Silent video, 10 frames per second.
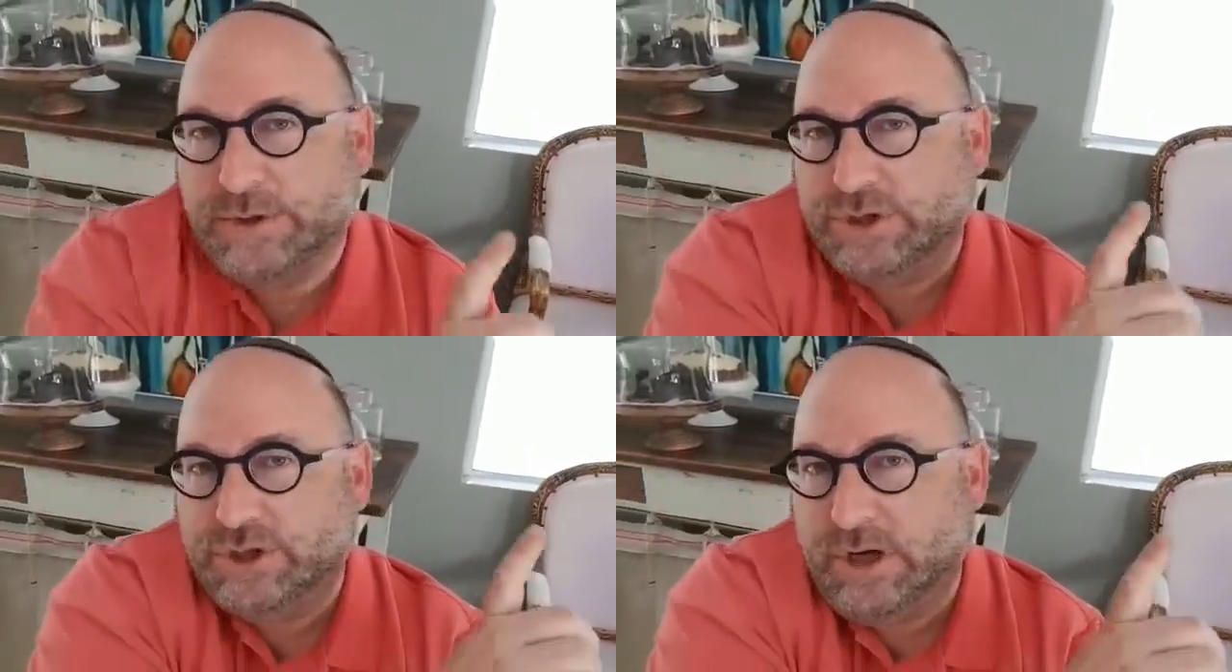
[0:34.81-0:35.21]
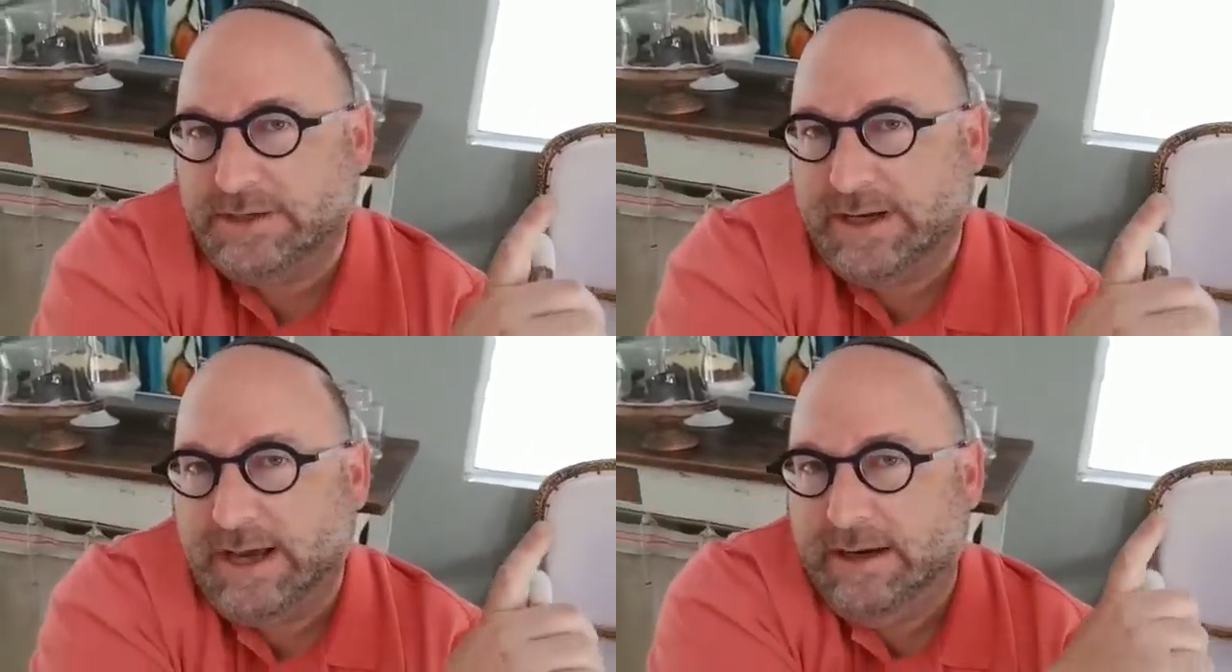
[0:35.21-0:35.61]
a
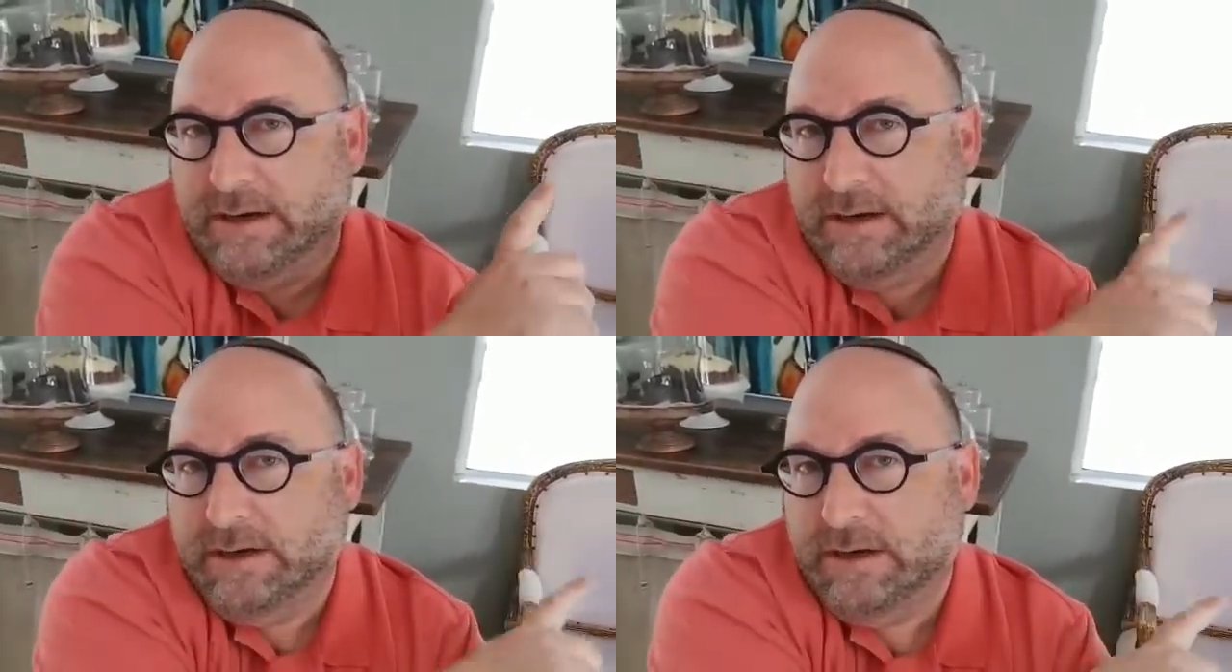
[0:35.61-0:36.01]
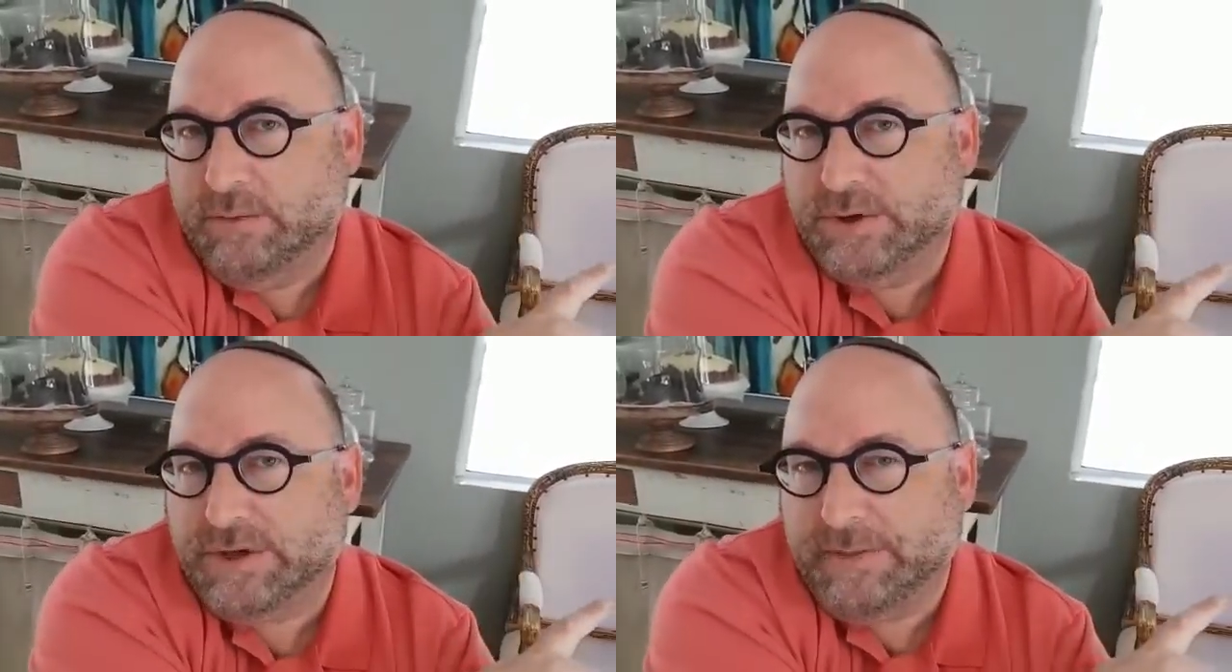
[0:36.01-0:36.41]
shotgun
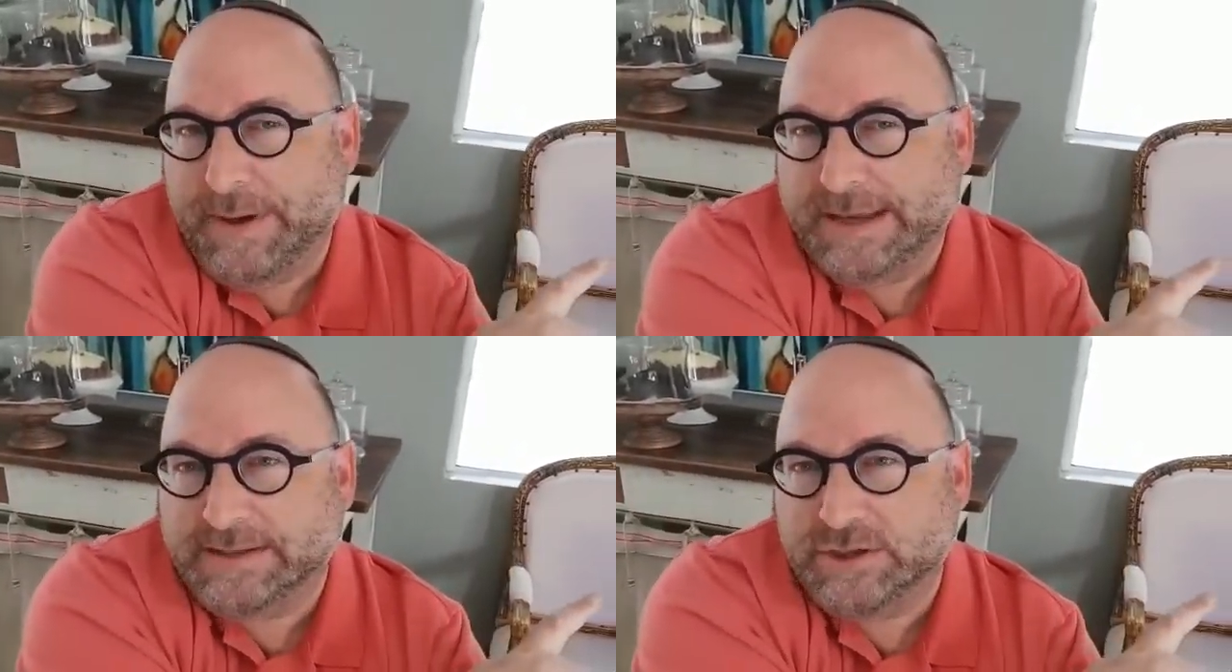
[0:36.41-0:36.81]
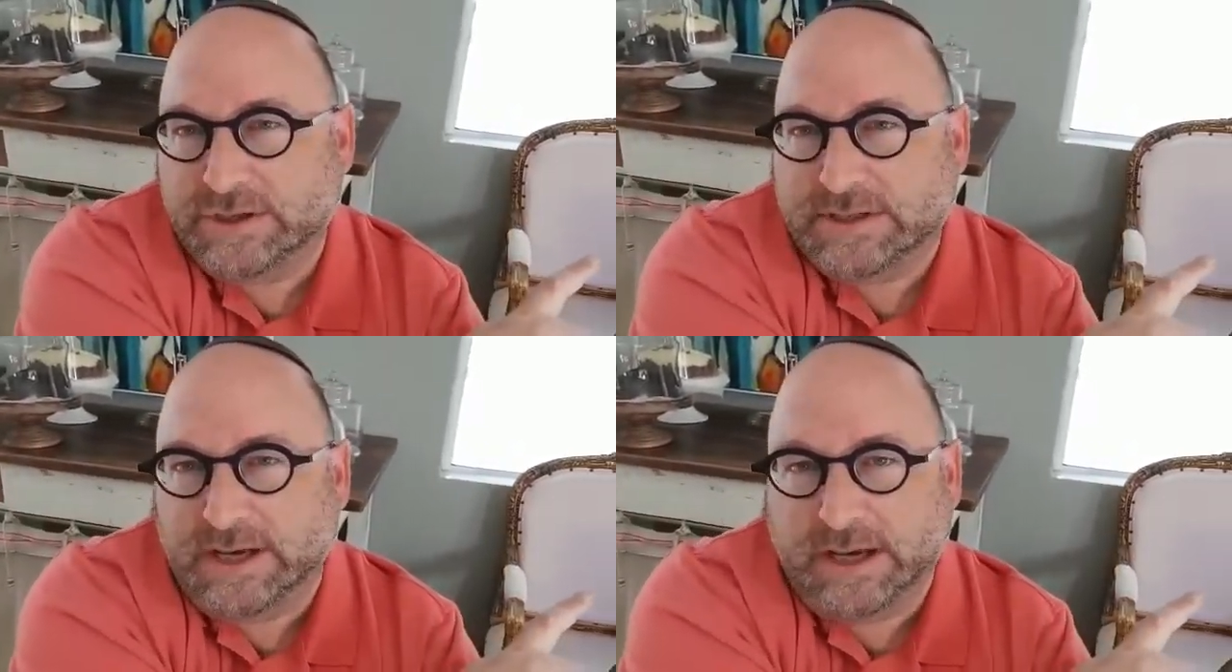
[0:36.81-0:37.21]
was on the passenger
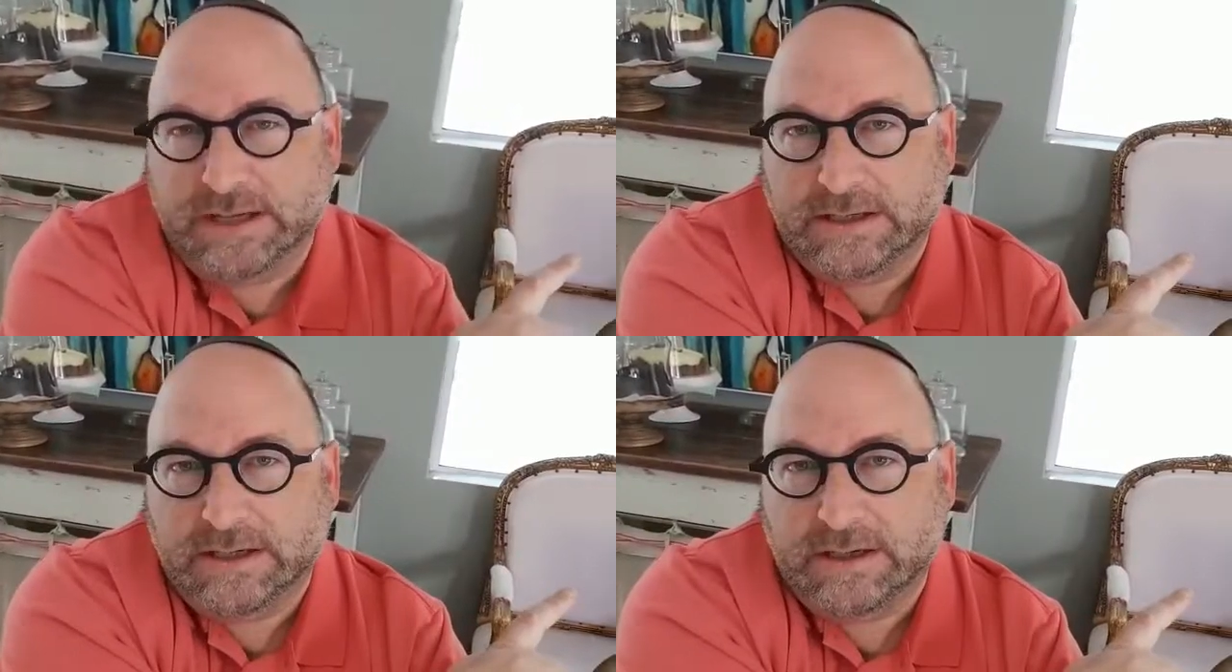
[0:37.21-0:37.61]
side.